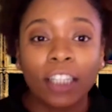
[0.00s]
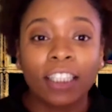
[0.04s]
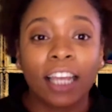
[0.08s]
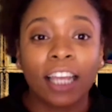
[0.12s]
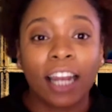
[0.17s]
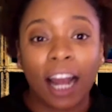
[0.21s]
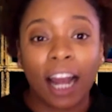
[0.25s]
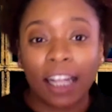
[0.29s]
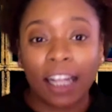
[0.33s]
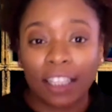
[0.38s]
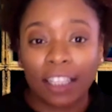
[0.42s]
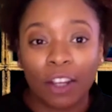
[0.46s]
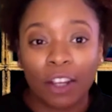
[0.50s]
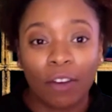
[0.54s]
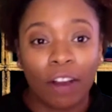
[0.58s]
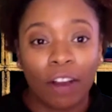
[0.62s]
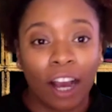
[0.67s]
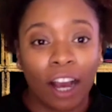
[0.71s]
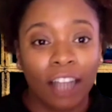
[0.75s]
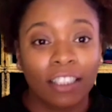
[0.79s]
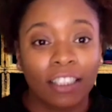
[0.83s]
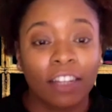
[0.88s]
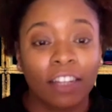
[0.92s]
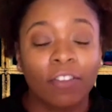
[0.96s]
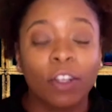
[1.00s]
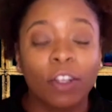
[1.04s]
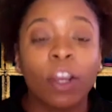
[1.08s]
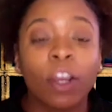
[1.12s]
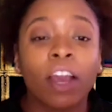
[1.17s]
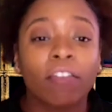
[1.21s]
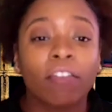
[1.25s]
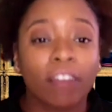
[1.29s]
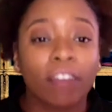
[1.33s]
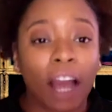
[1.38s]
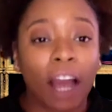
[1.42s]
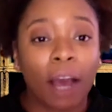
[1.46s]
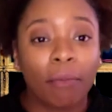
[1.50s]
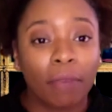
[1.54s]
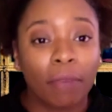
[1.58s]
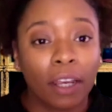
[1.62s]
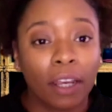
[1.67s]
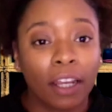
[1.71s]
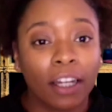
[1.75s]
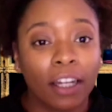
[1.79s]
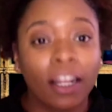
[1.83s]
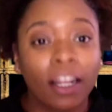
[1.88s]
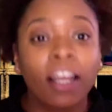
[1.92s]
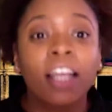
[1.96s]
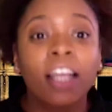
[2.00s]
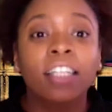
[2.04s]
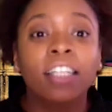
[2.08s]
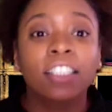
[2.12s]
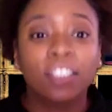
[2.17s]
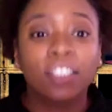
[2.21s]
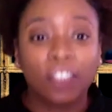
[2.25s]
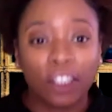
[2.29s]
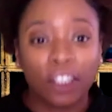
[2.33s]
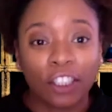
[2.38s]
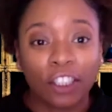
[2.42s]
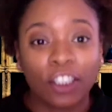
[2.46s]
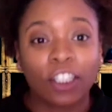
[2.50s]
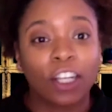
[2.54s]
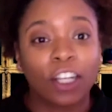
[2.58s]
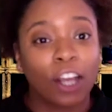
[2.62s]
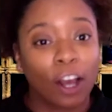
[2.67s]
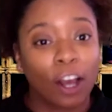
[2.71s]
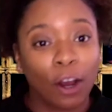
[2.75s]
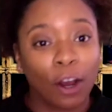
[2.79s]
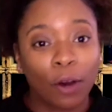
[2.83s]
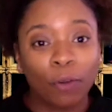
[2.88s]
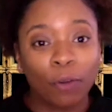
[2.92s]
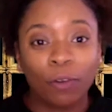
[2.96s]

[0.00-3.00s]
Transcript: And I tell you guys, if you have not been, seriously go.